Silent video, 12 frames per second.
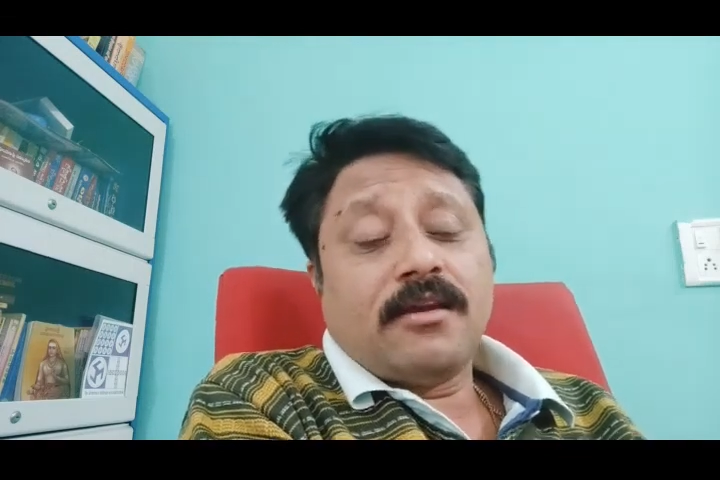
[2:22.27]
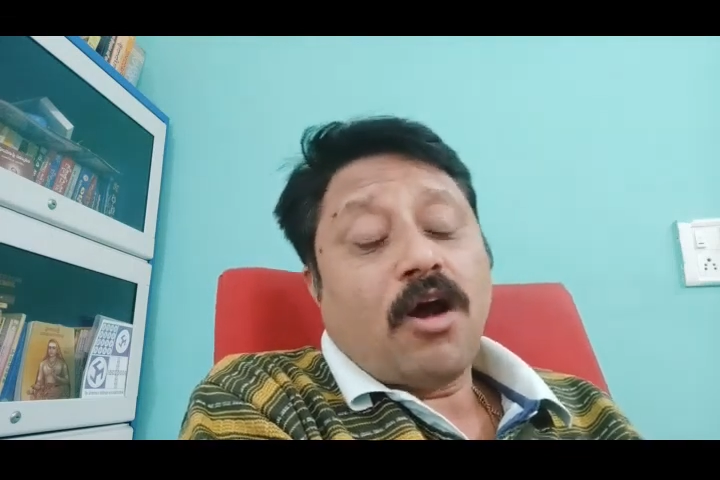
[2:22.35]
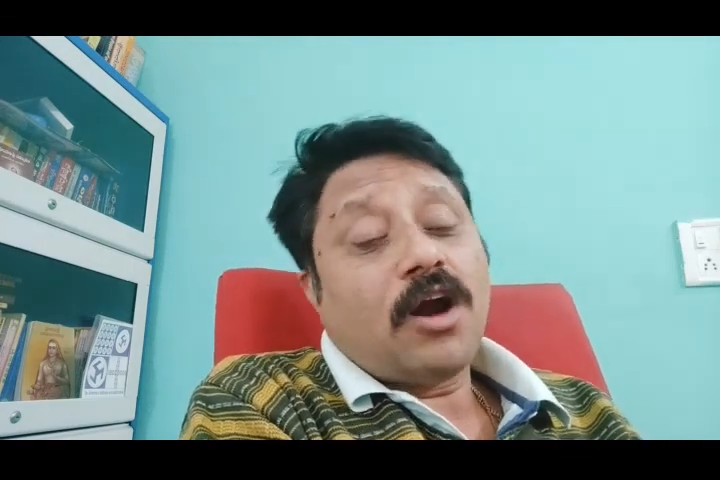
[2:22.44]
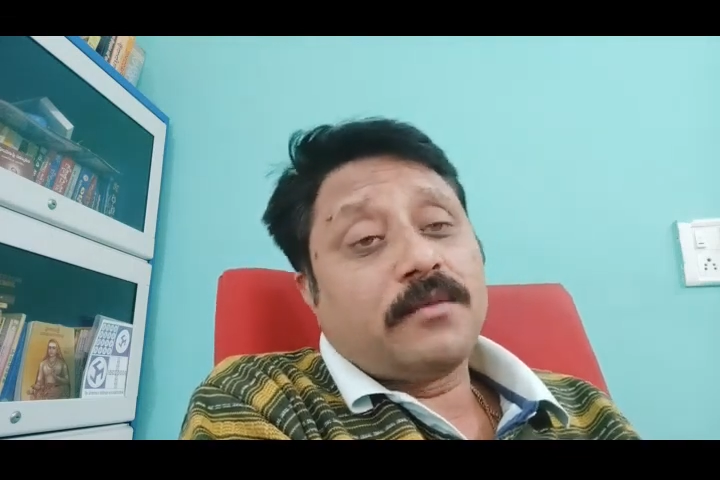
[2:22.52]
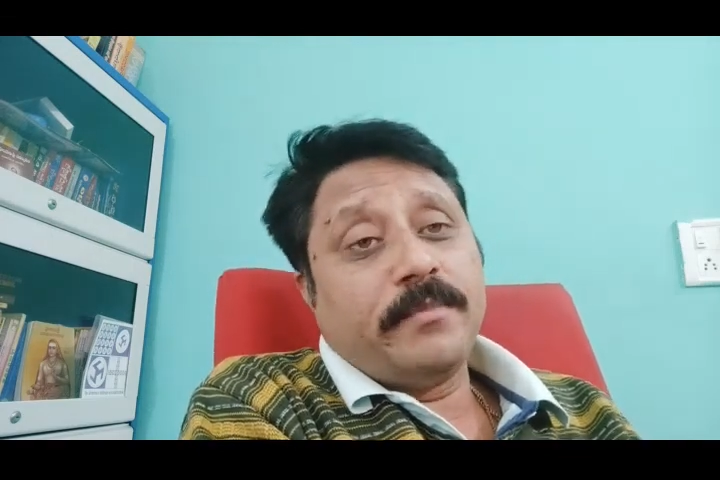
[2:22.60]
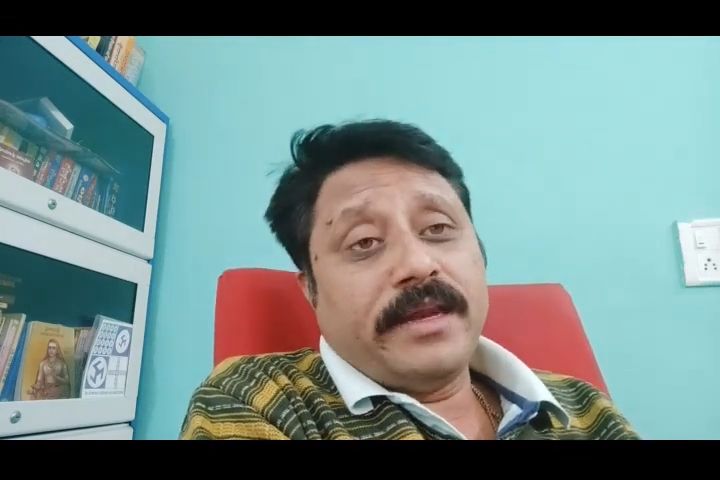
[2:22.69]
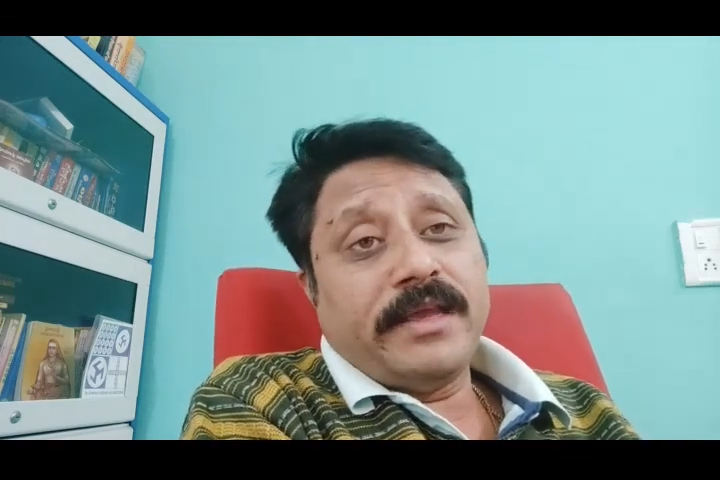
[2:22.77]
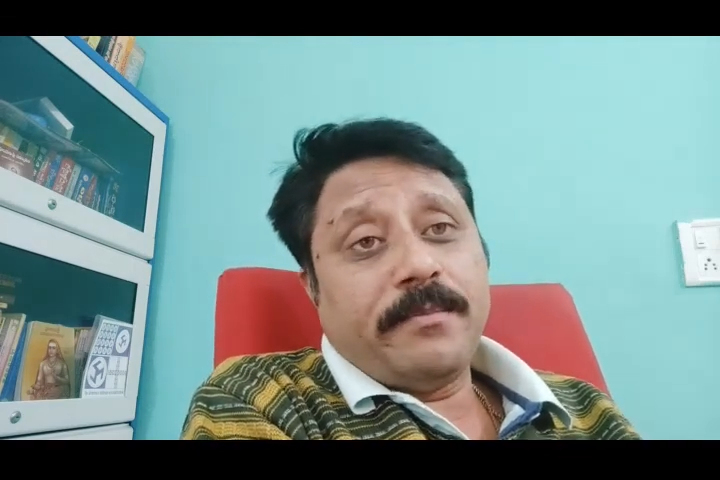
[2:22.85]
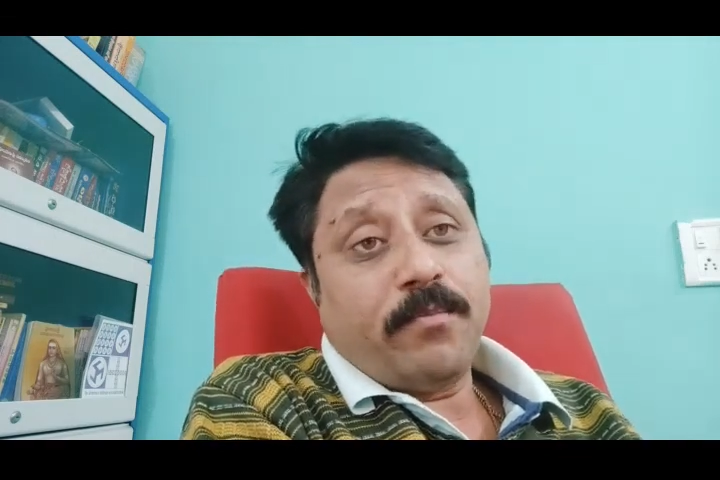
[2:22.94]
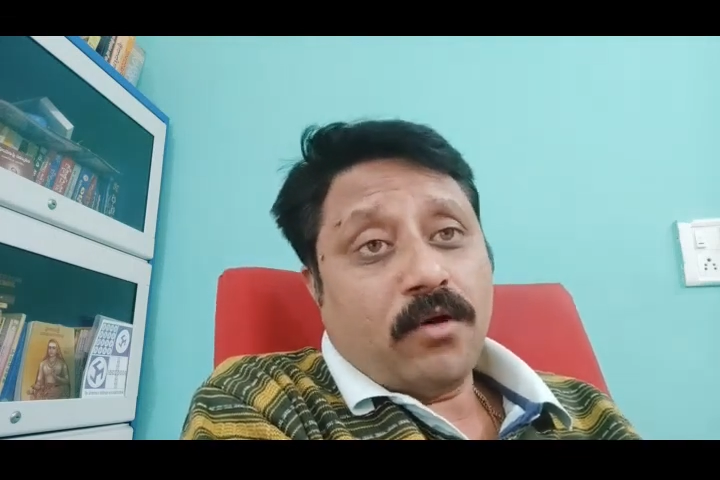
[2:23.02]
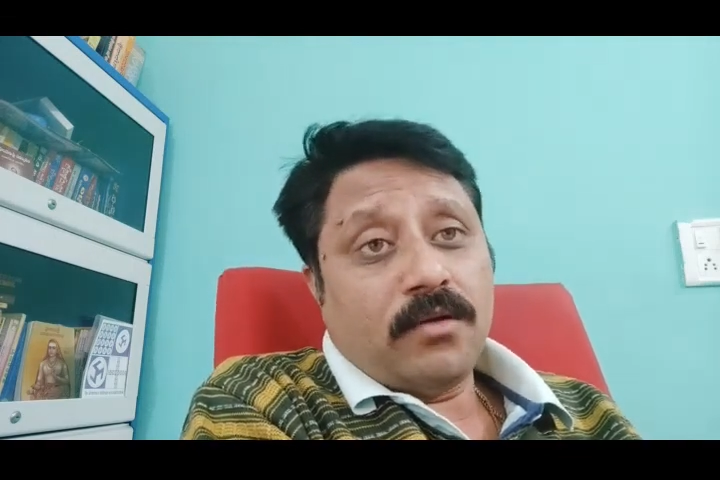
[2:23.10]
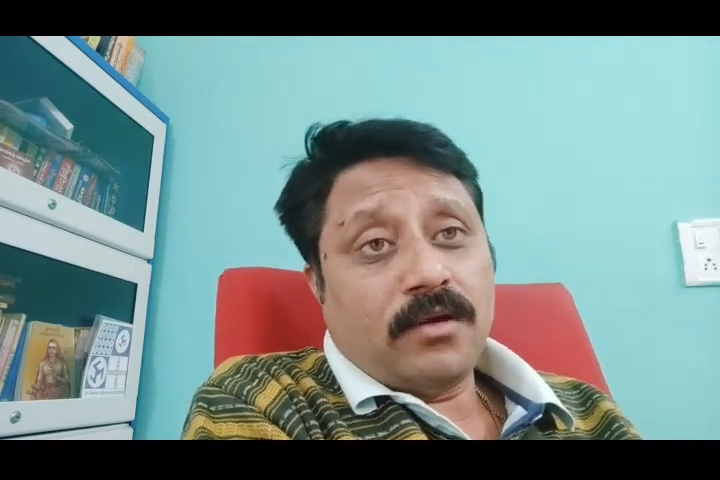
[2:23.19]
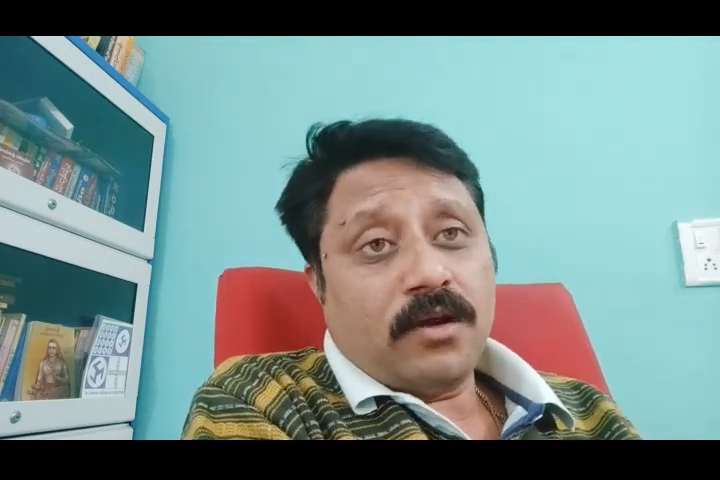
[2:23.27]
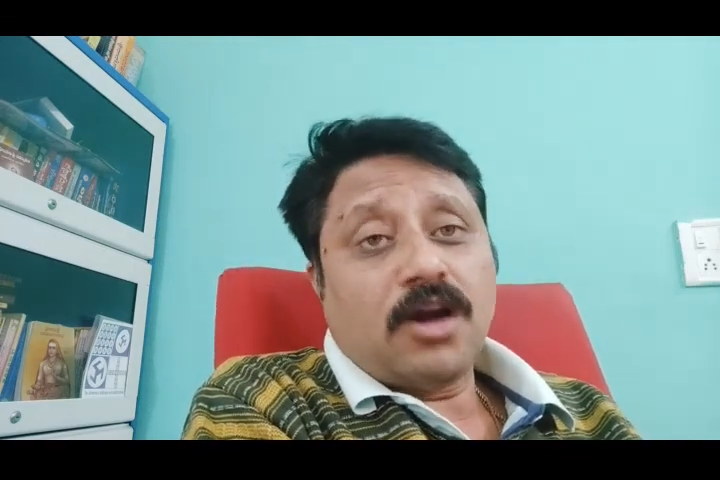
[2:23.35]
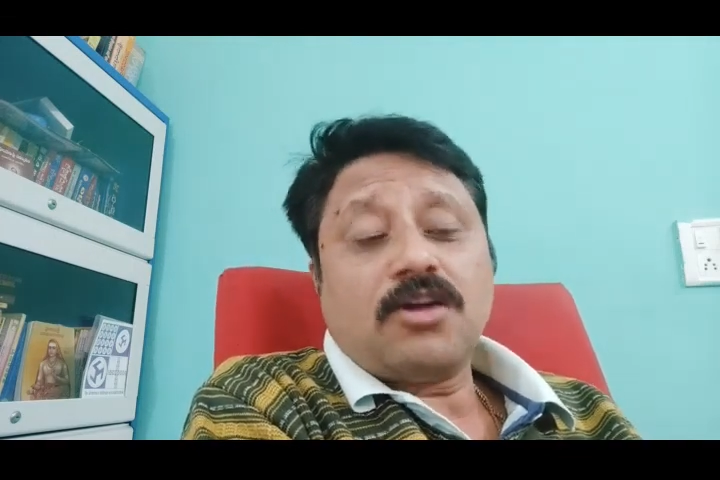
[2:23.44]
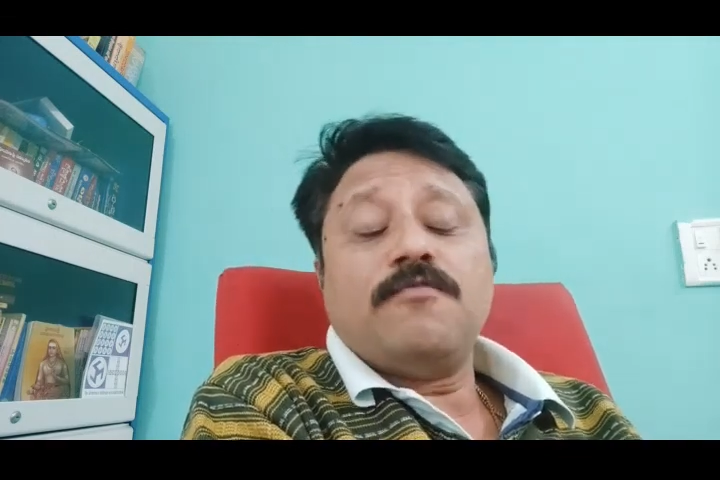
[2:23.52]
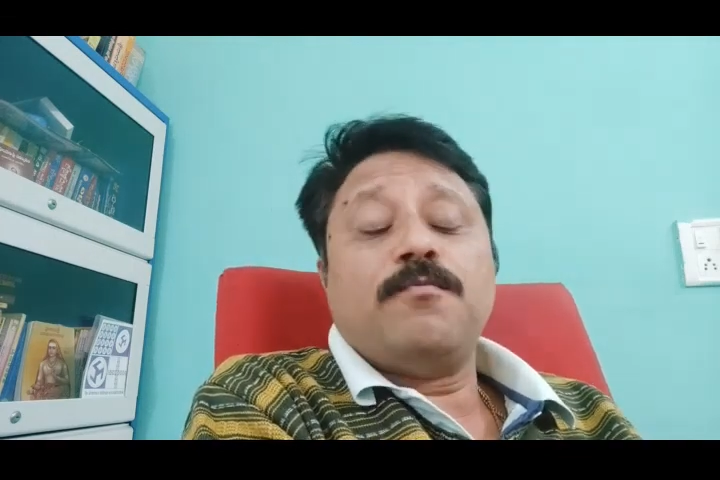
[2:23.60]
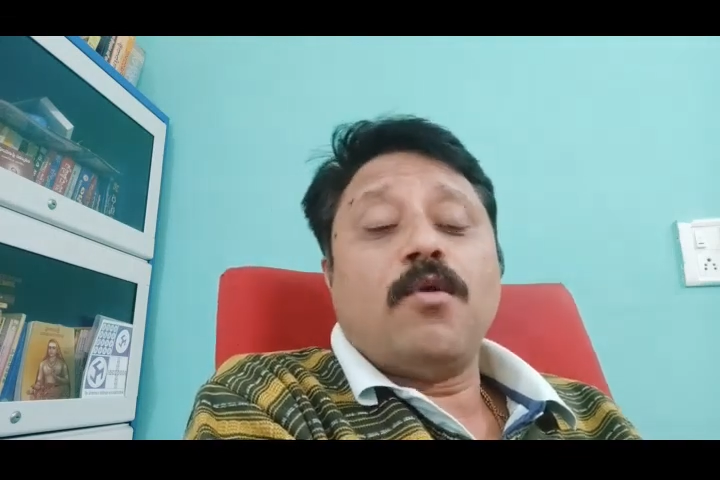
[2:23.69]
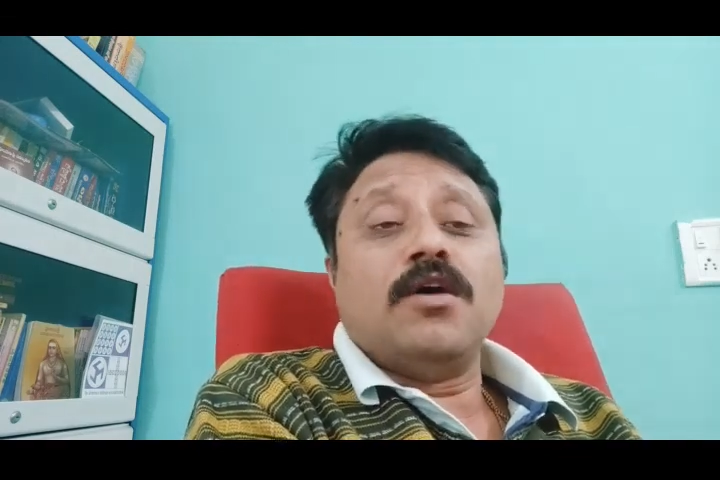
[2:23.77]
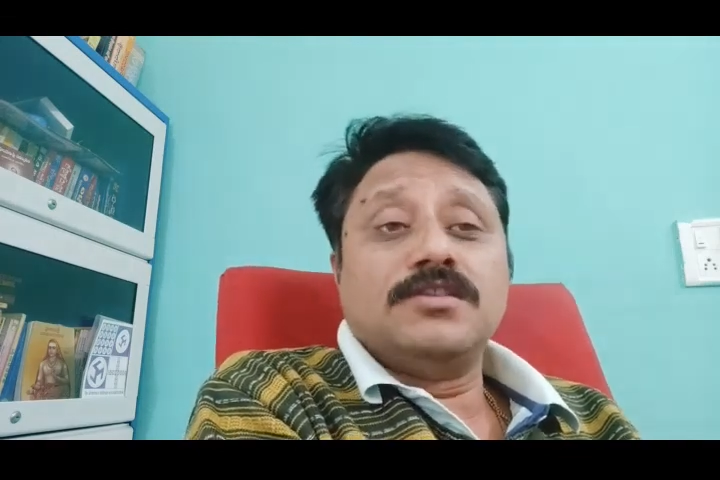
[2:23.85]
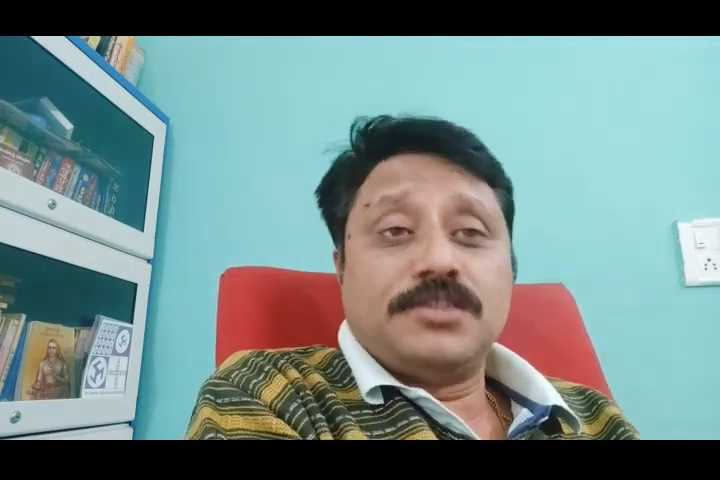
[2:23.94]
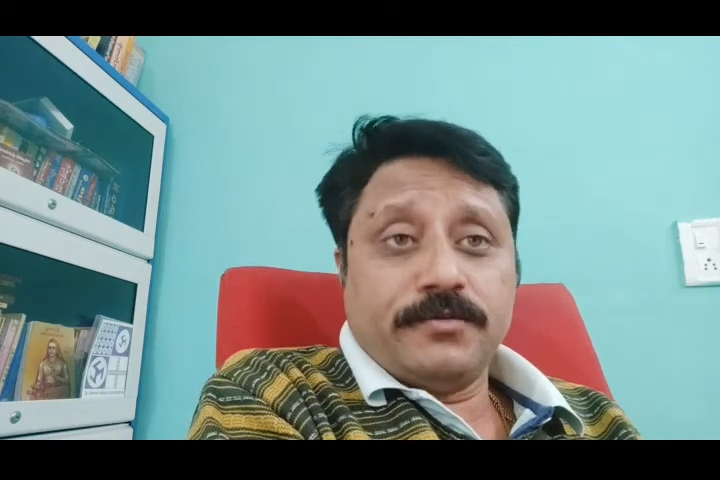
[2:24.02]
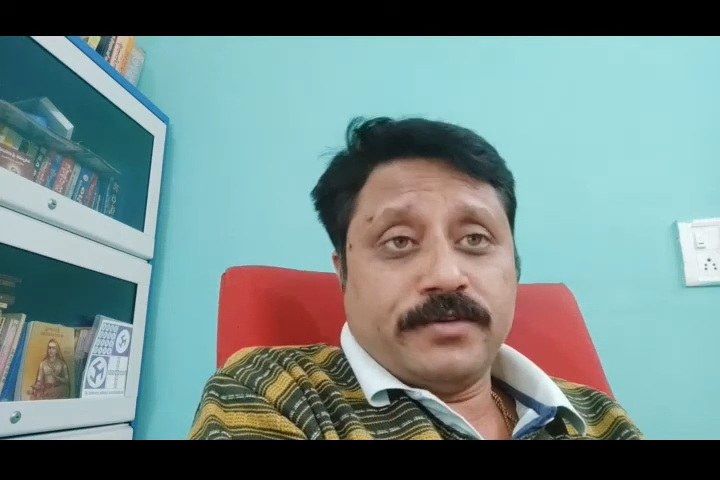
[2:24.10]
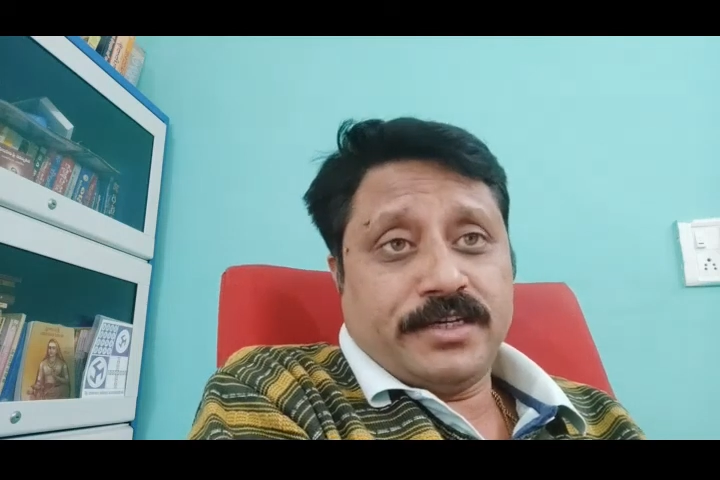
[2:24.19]
lot of
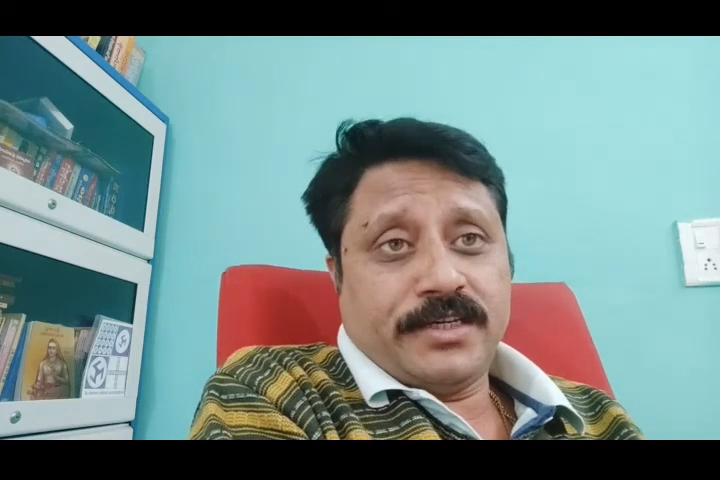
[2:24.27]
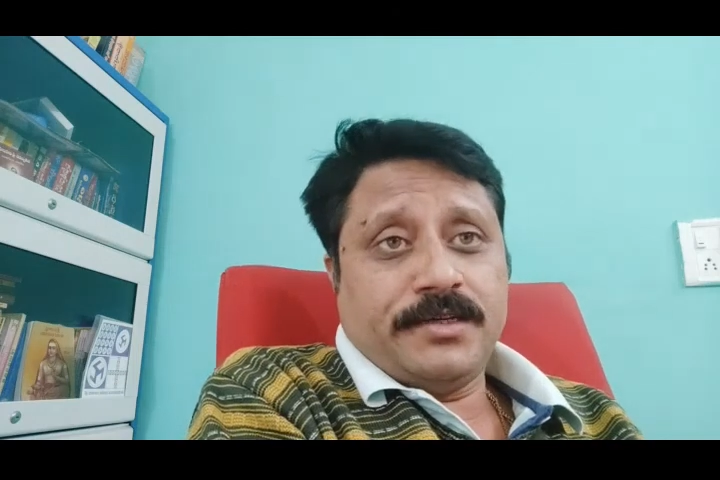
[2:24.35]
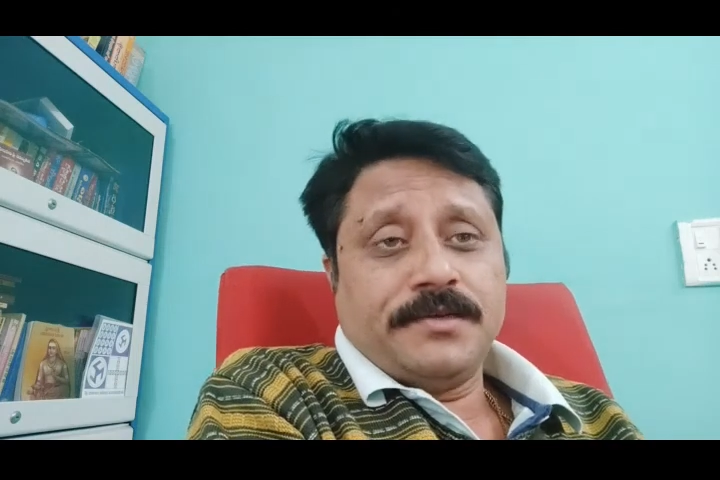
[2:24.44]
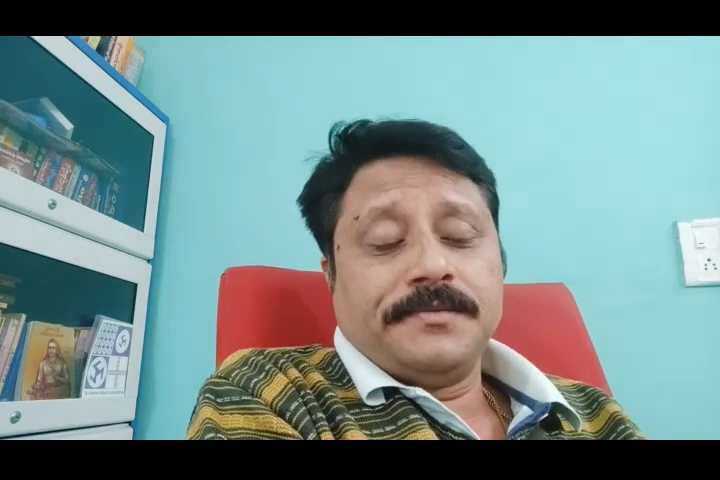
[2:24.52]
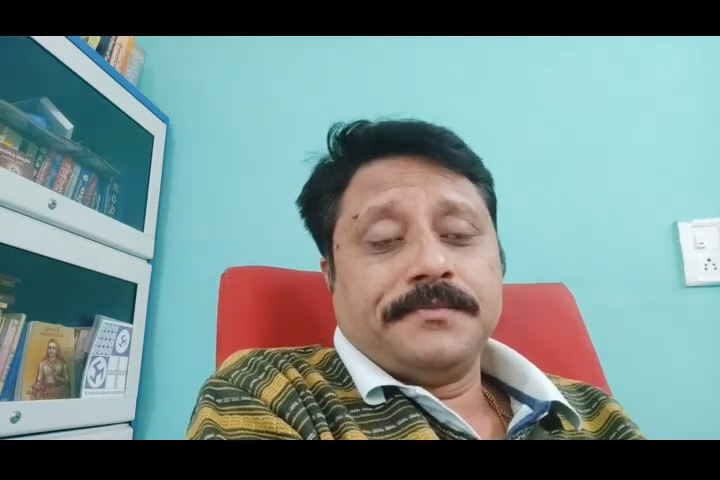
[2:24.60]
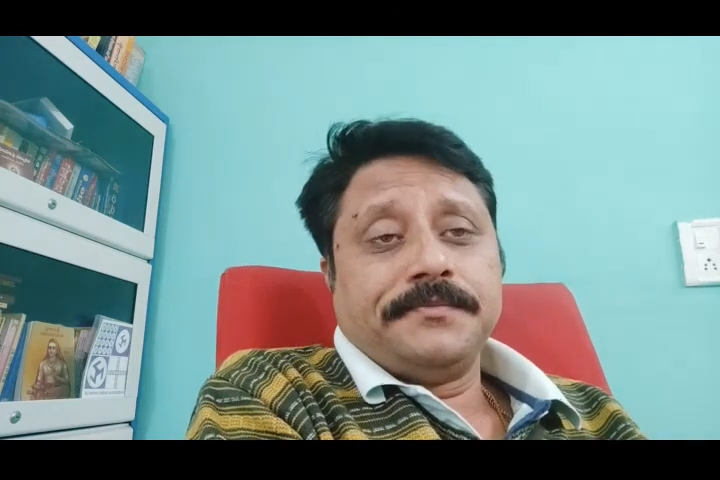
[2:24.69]
positivity